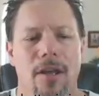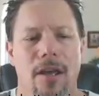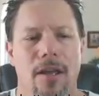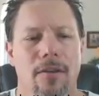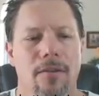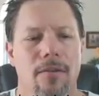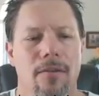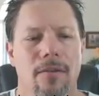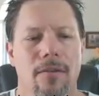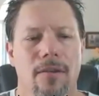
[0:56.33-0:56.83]

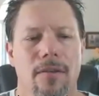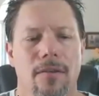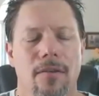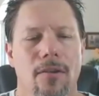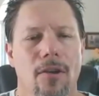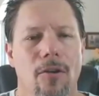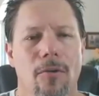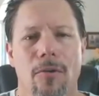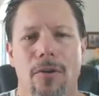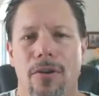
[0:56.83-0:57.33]
and
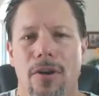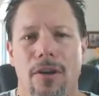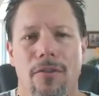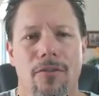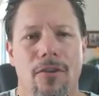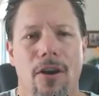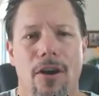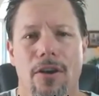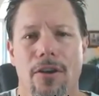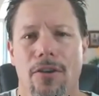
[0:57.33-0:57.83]
no one
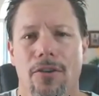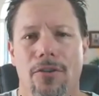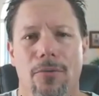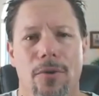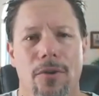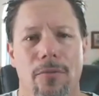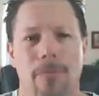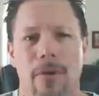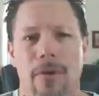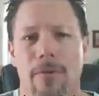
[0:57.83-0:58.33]
ever argues
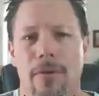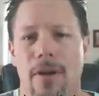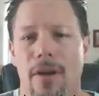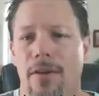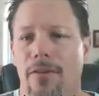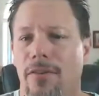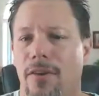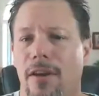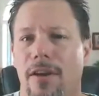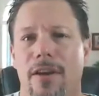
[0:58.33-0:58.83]
with me when
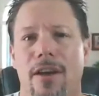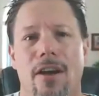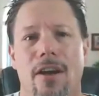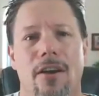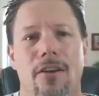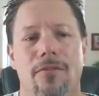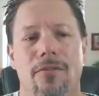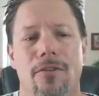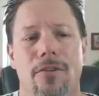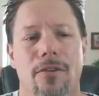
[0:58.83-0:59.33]
I say
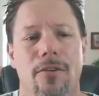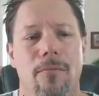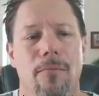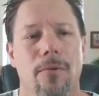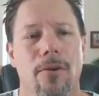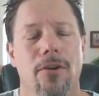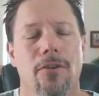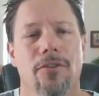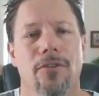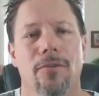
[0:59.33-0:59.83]
caring for a
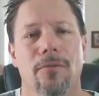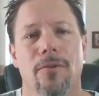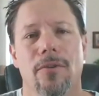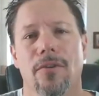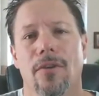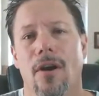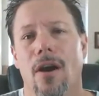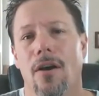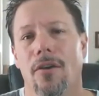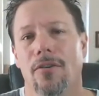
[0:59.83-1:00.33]
person with
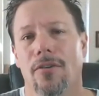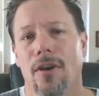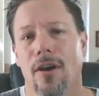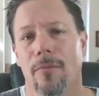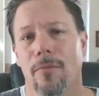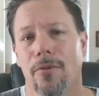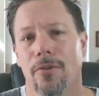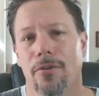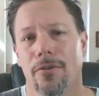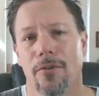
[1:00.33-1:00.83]

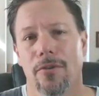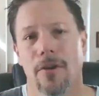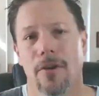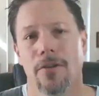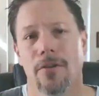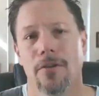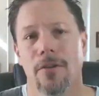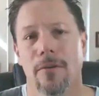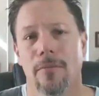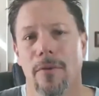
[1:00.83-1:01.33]
Alzheimer's or
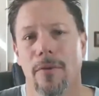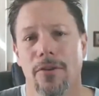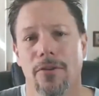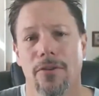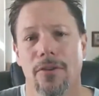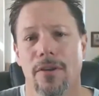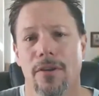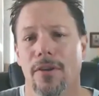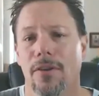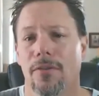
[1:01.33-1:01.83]
other
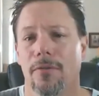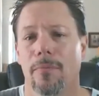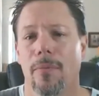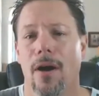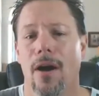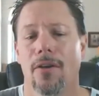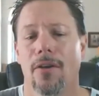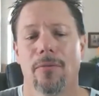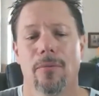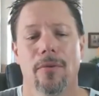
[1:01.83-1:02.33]
dementia is
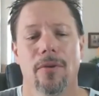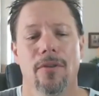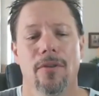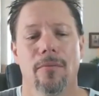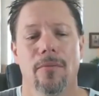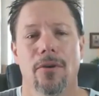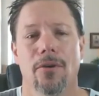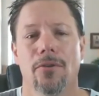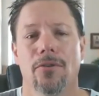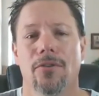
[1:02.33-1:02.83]
possibly the
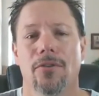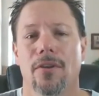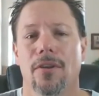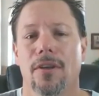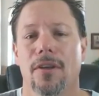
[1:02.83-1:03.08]
most